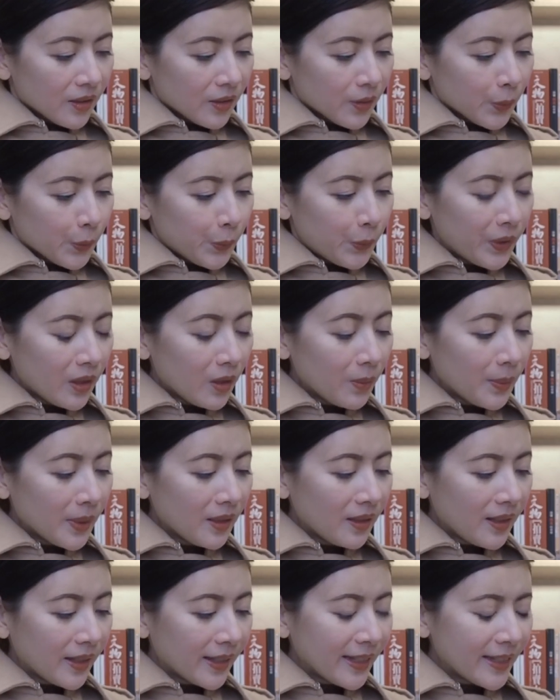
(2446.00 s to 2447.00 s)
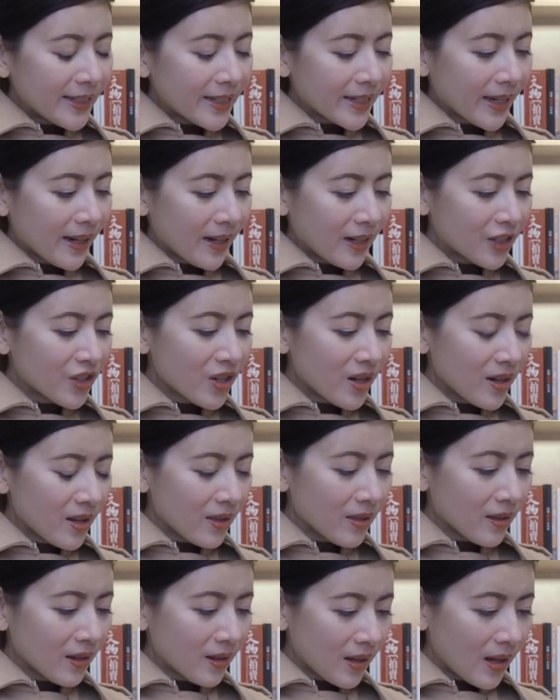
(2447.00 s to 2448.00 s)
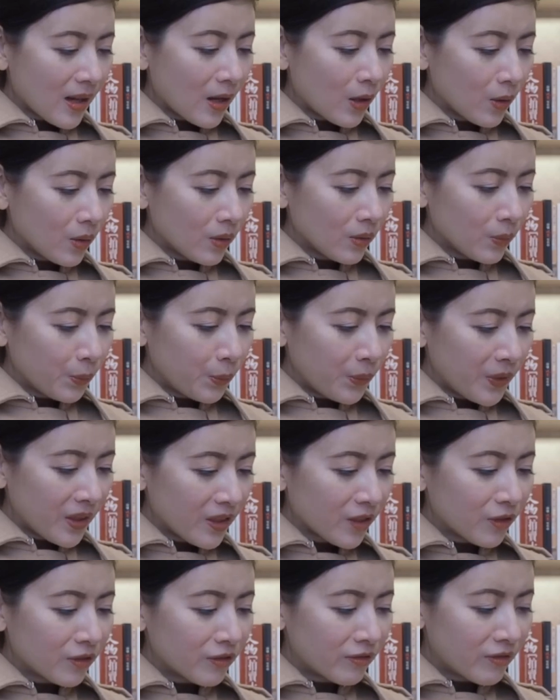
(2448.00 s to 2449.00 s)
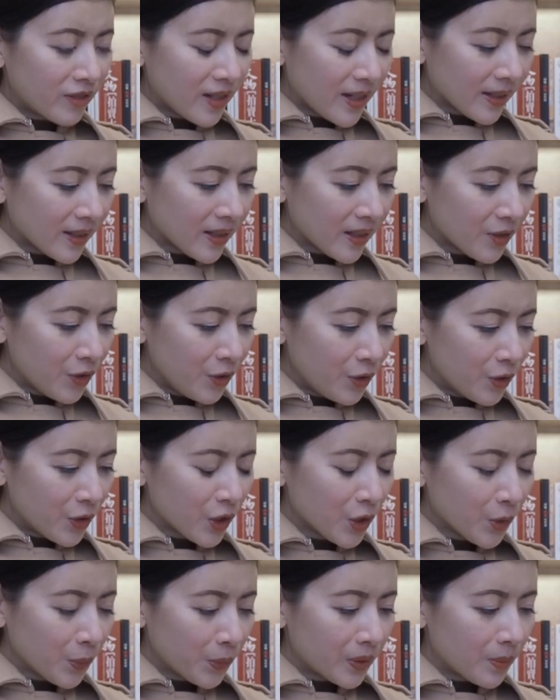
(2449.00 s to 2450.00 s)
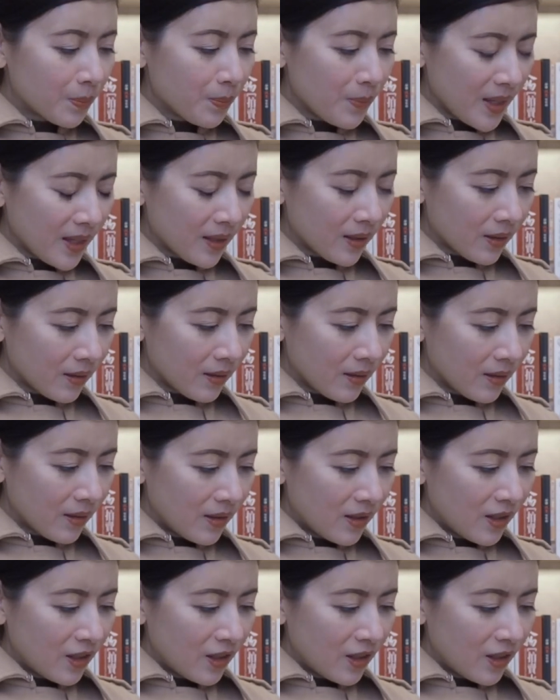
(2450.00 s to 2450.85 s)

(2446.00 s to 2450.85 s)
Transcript: "We'll be lucky to catch anything now with the racket you two were making.